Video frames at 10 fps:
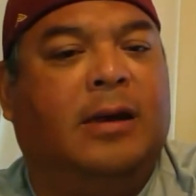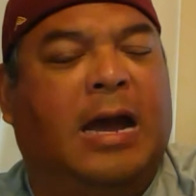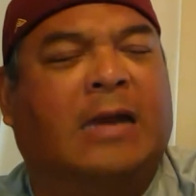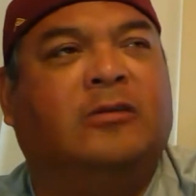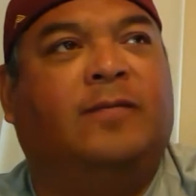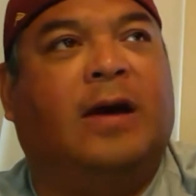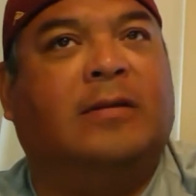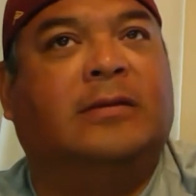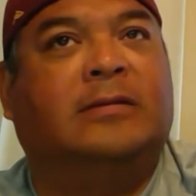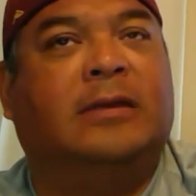I actually
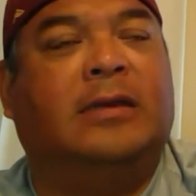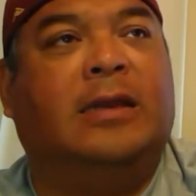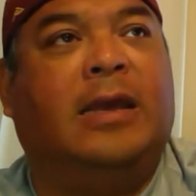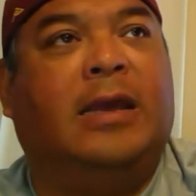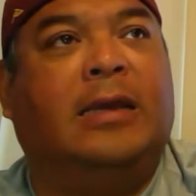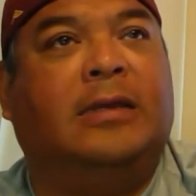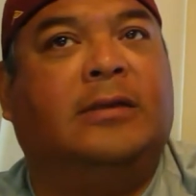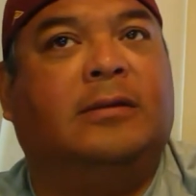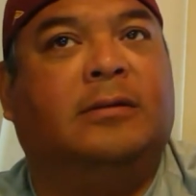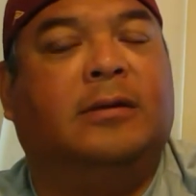found this in
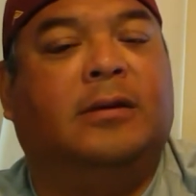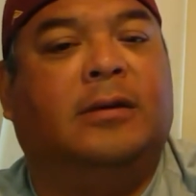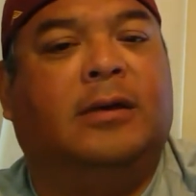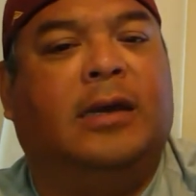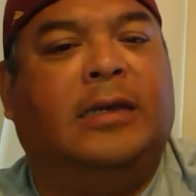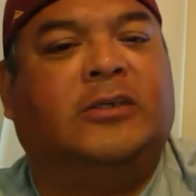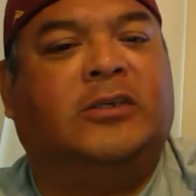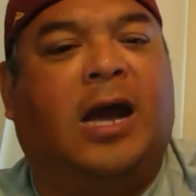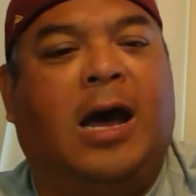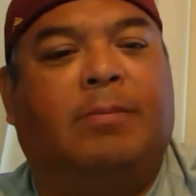a
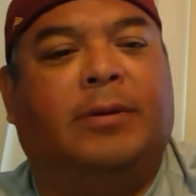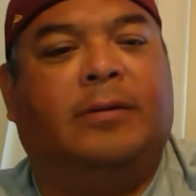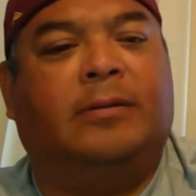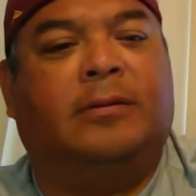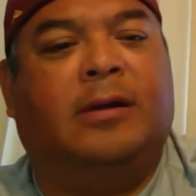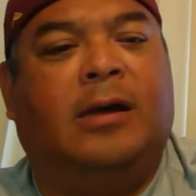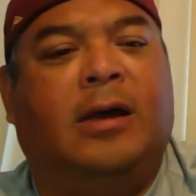shop. We